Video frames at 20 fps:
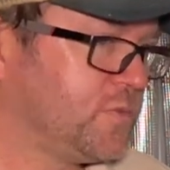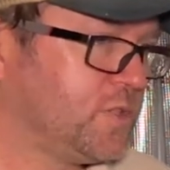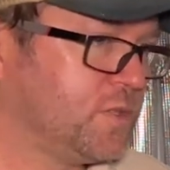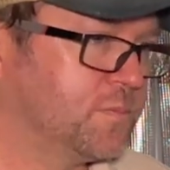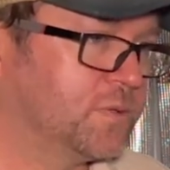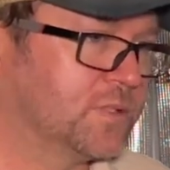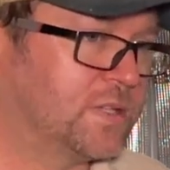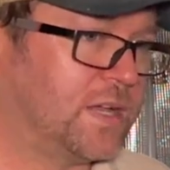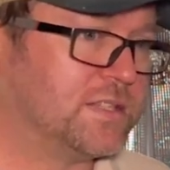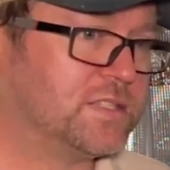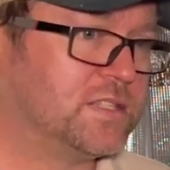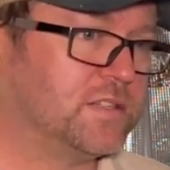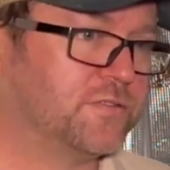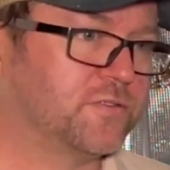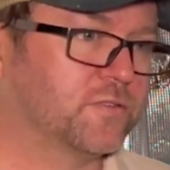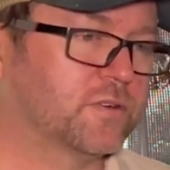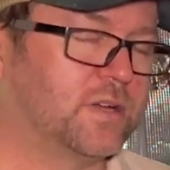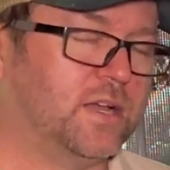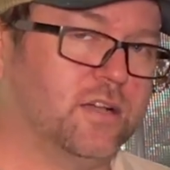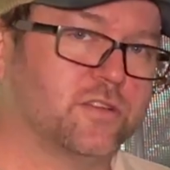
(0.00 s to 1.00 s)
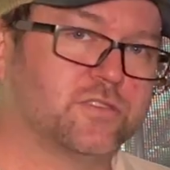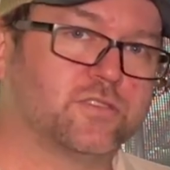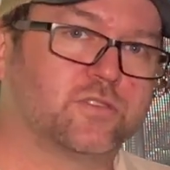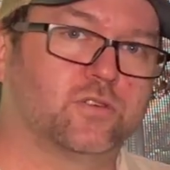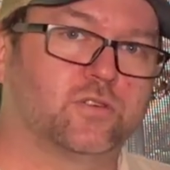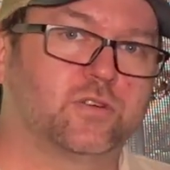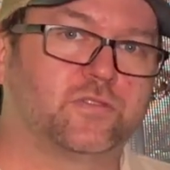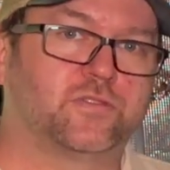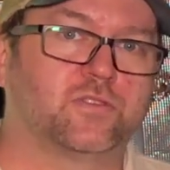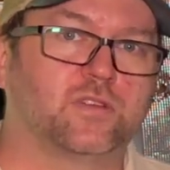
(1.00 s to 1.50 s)
But that's it for now.
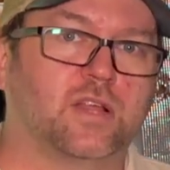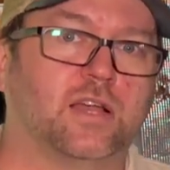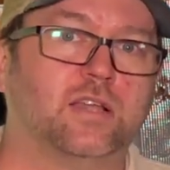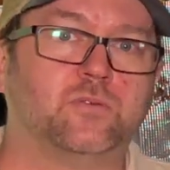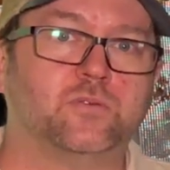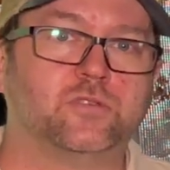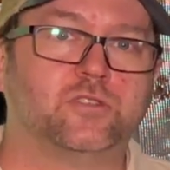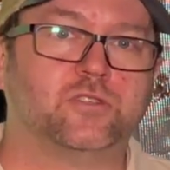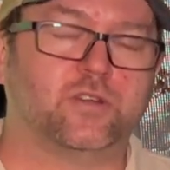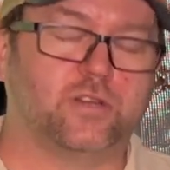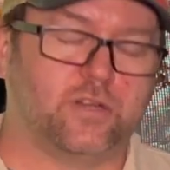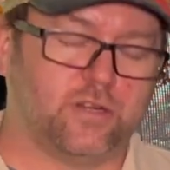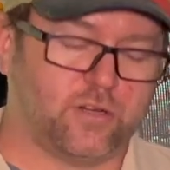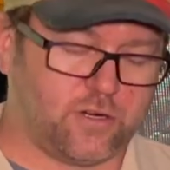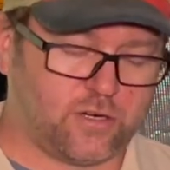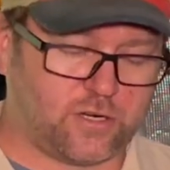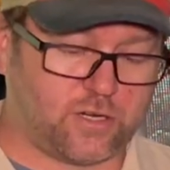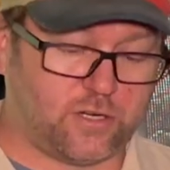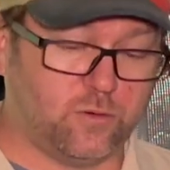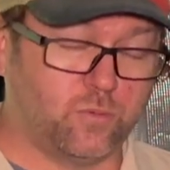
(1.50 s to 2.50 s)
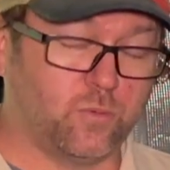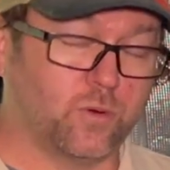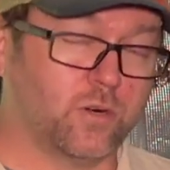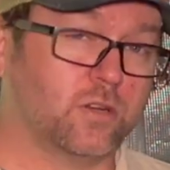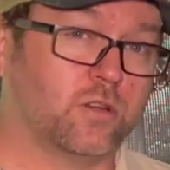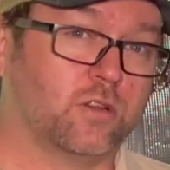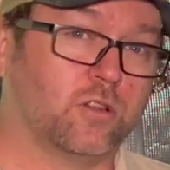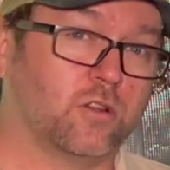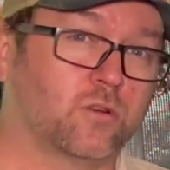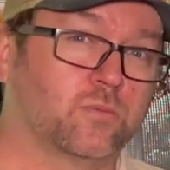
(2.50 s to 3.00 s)
So if you like what you're hearing and you
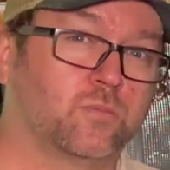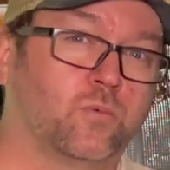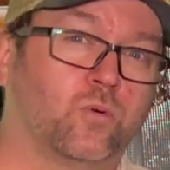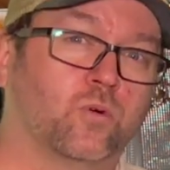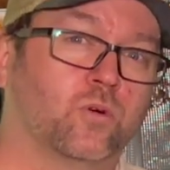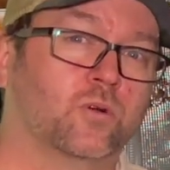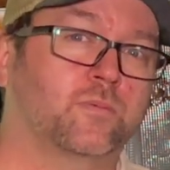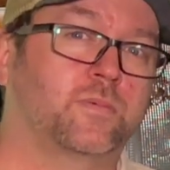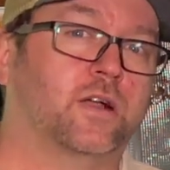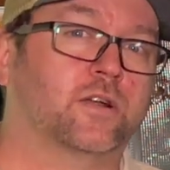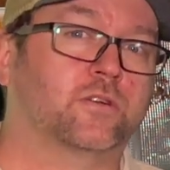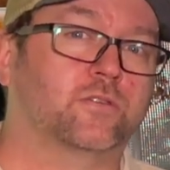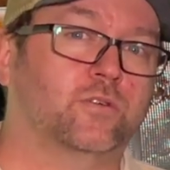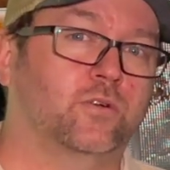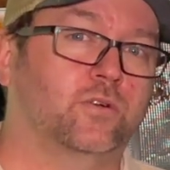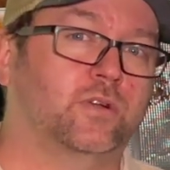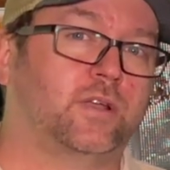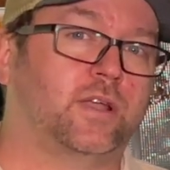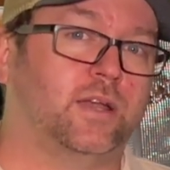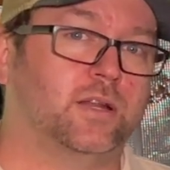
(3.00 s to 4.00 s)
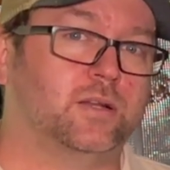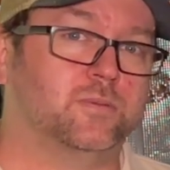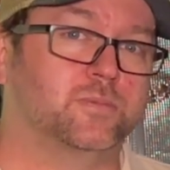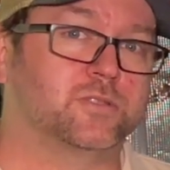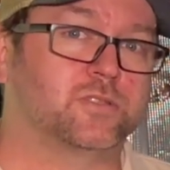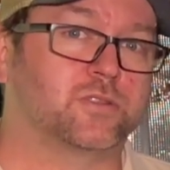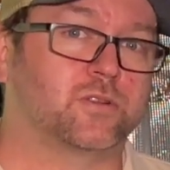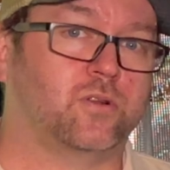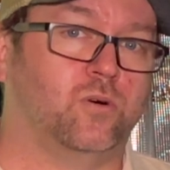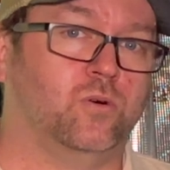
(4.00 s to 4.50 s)
want to learn more about growing
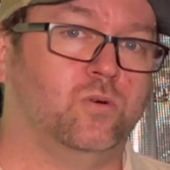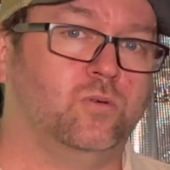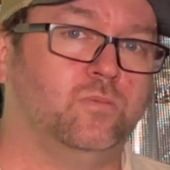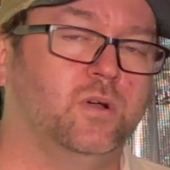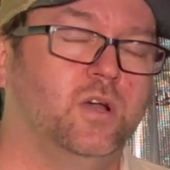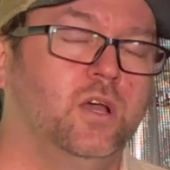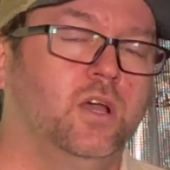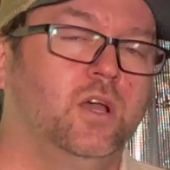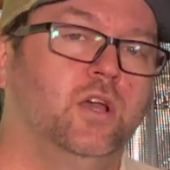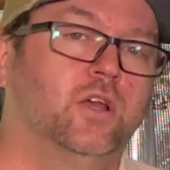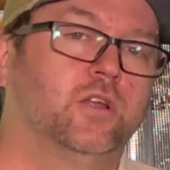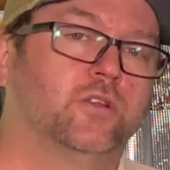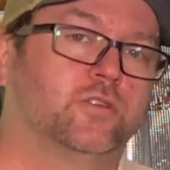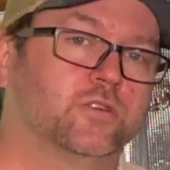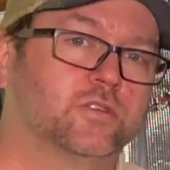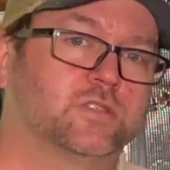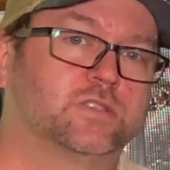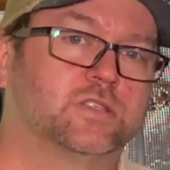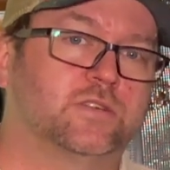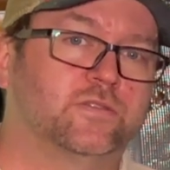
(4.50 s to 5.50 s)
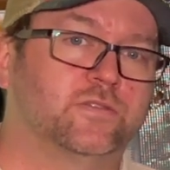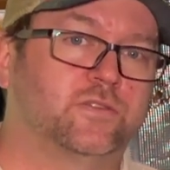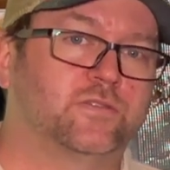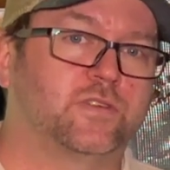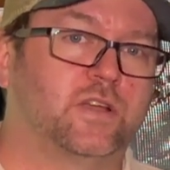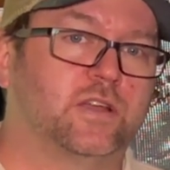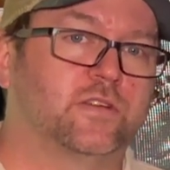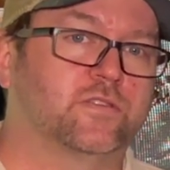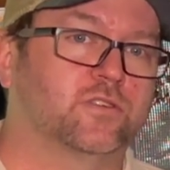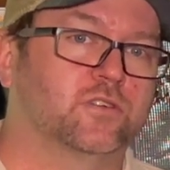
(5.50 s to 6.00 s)
cannabis at home, do yourself a
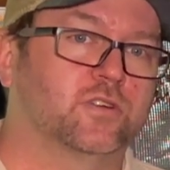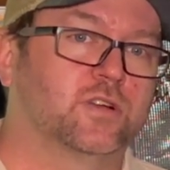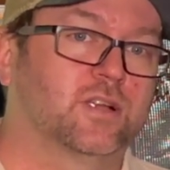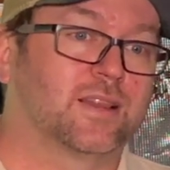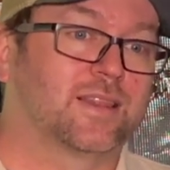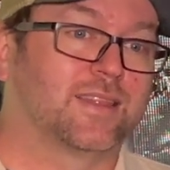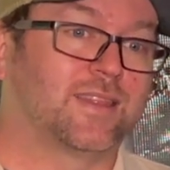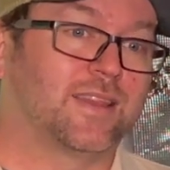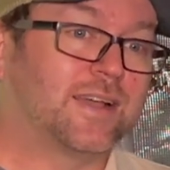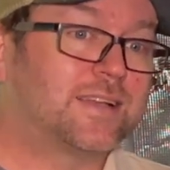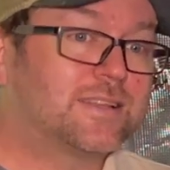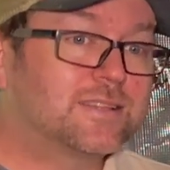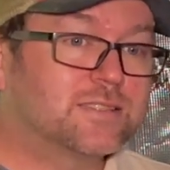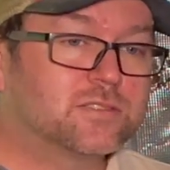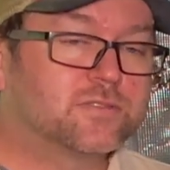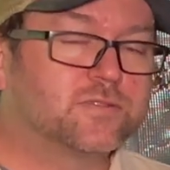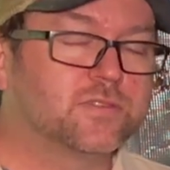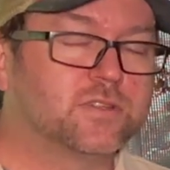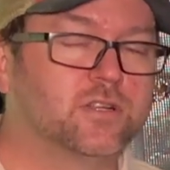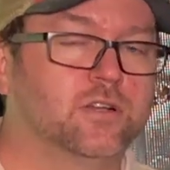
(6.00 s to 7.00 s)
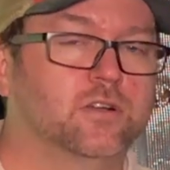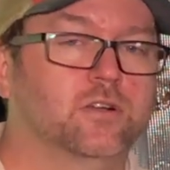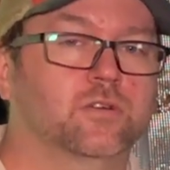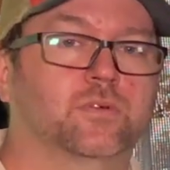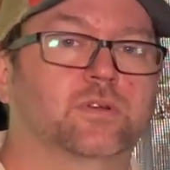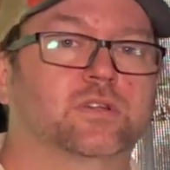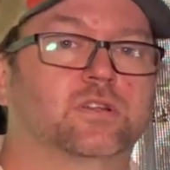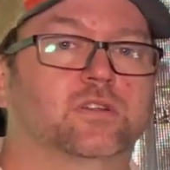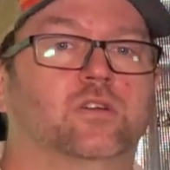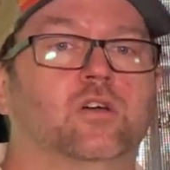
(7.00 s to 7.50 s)
favor, like this video,
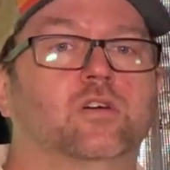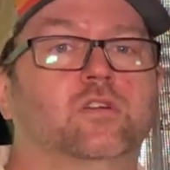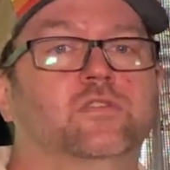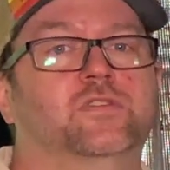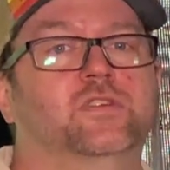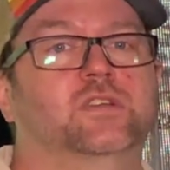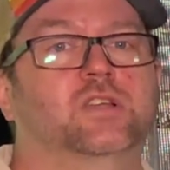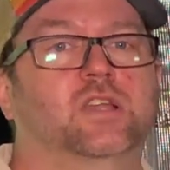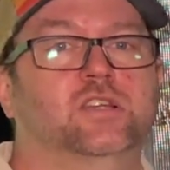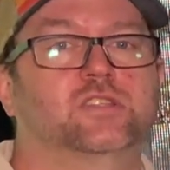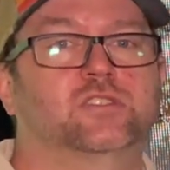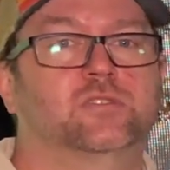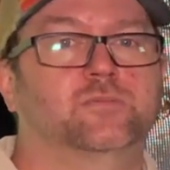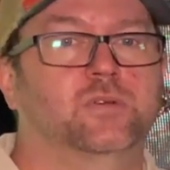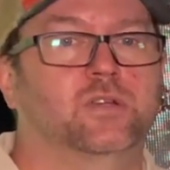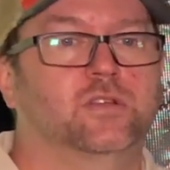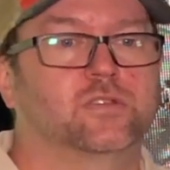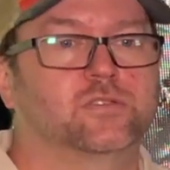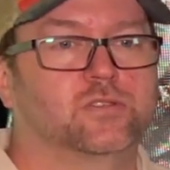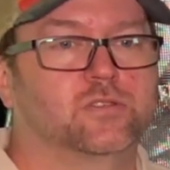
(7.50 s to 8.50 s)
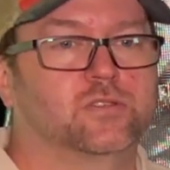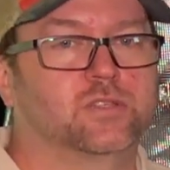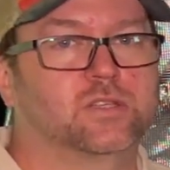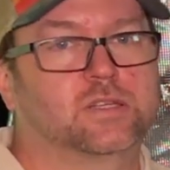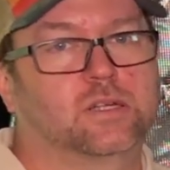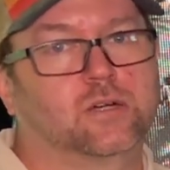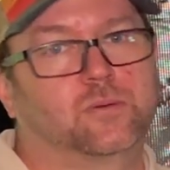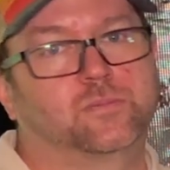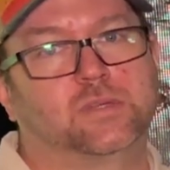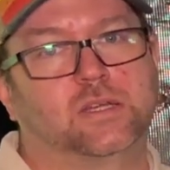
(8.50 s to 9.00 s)
ring the notification bell so you get
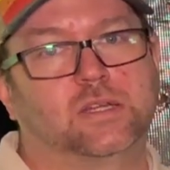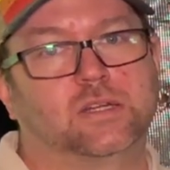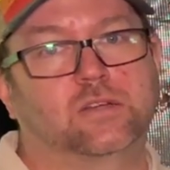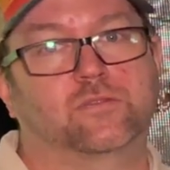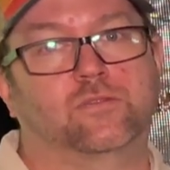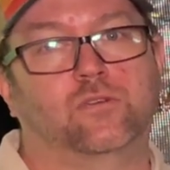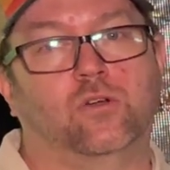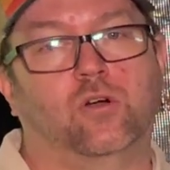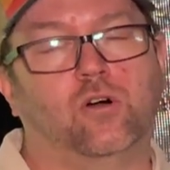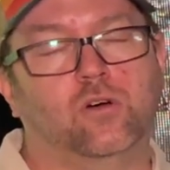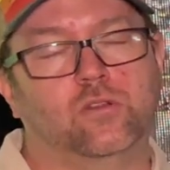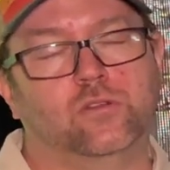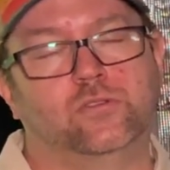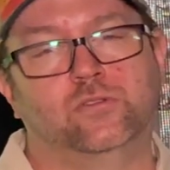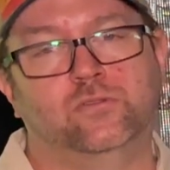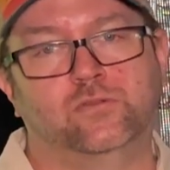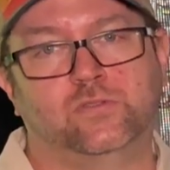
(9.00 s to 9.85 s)
updated for all the new